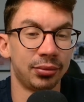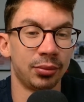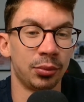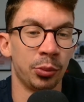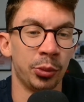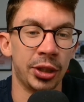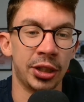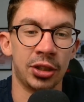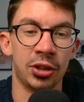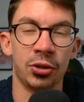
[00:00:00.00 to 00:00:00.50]

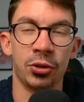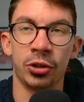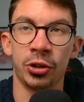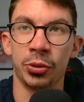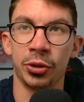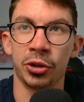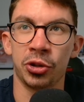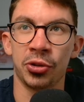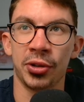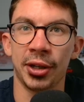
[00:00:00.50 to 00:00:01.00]
we do a
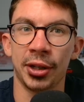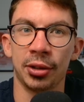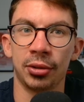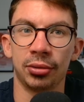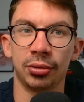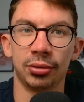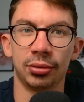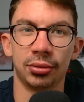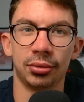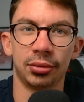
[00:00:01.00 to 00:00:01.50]

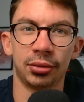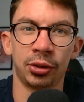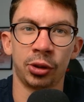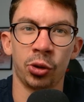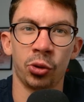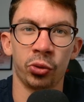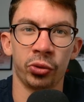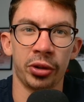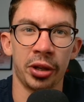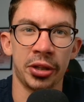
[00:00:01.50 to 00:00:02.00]
drill
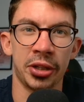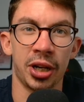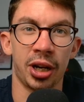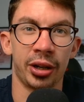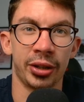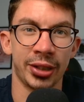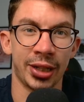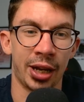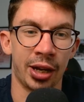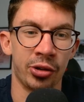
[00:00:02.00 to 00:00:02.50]
called the
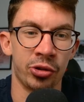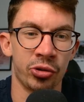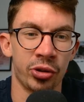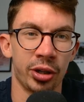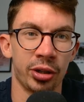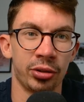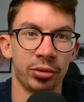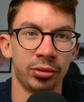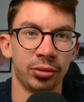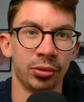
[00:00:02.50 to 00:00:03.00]
Tarzan
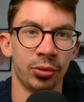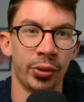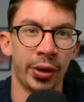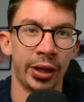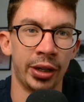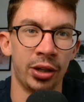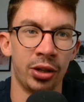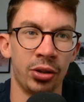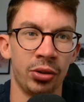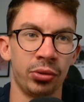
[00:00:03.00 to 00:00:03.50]
drill, where
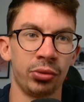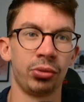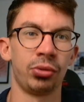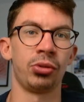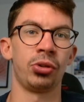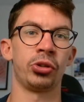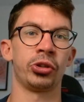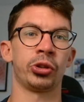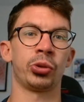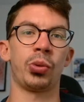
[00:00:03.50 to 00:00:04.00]
you
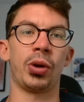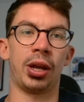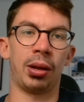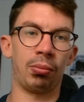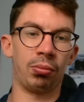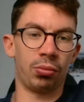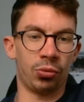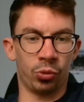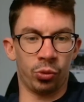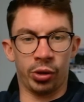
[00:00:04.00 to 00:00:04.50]

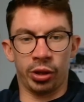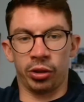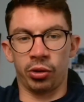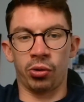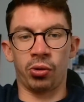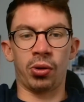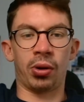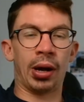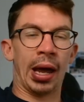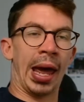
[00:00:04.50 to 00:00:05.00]
swim with
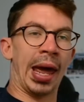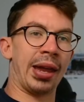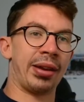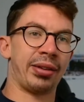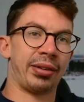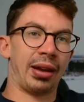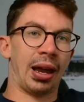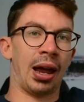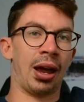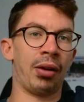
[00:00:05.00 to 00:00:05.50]
your head
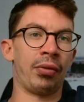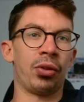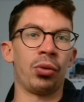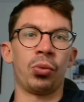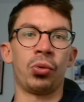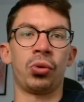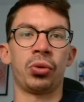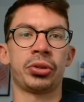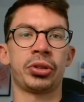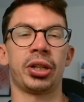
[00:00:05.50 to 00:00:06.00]
out of the
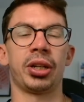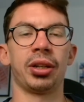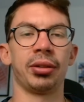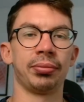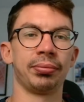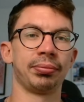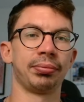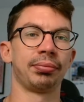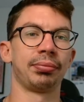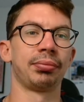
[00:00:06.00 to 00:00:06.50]
water
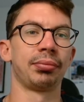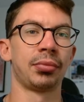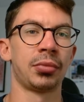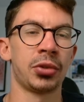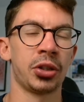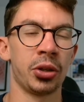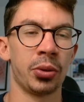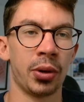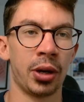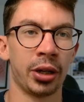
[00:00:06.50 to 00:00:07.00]

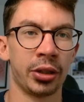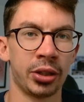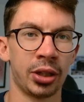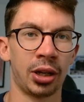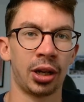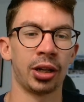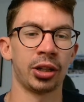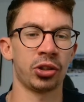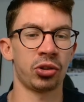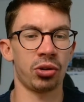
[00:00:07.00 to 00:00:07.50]
to
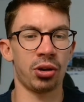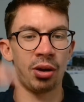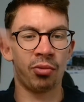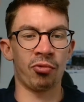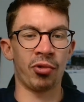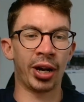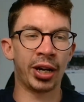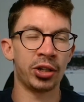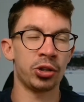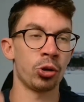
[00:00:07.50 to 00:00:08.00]
like try and
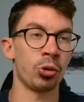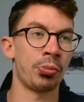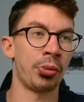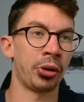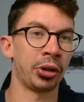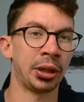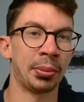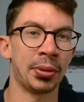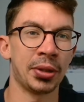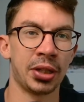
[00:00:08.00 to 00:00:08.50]
raise your
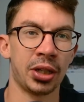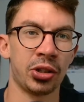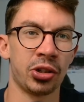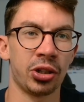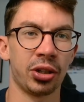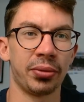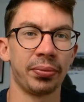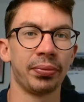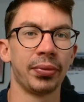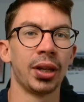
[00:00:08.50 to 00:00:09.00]
body
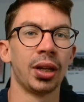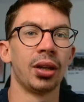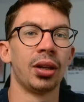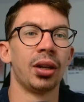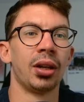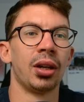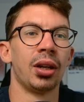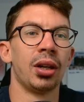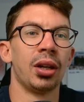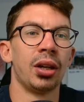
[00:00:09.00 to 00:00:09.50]
position.
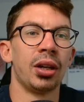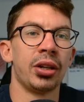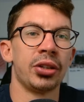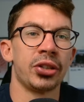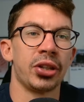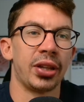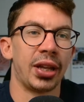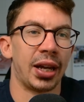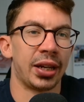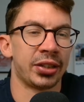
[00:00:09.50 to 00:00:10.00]

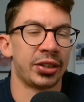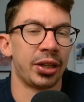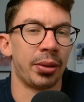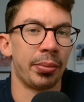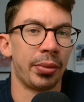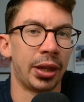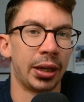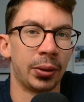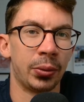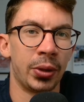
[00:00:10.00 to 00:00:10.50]
So that's
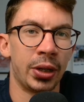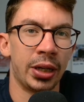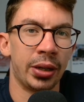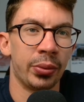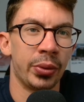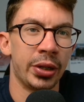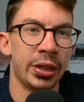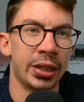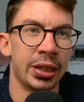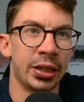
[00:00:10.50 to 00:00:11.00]
something we
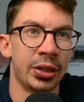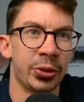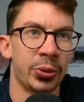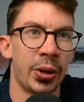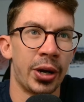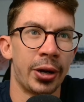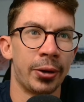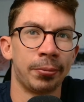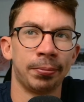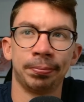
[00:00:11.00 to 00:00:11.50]
did as
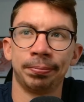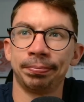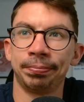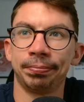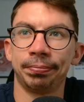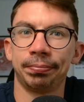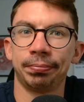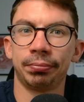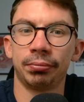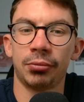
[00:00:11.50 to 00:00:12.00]
well.
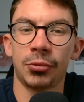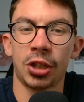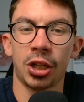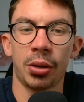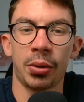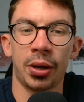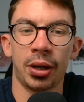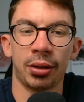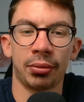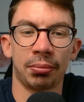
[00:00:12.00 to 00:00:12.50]

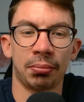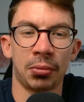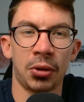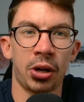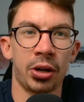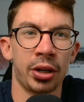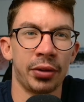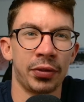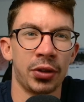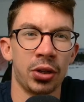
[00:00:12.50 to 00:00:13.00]
So
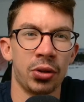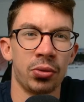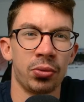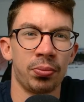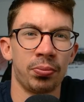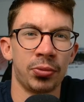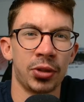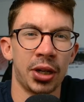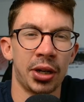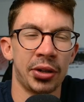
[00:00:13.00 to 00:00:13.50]
kind of do
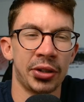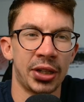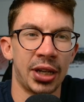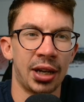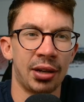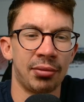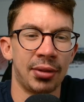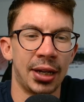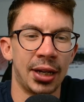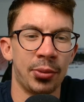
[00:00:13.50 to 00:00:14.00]

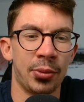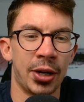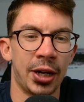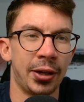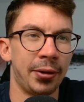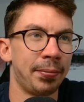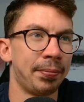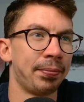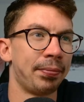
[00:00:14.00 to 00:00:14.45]
Tarzan in a way.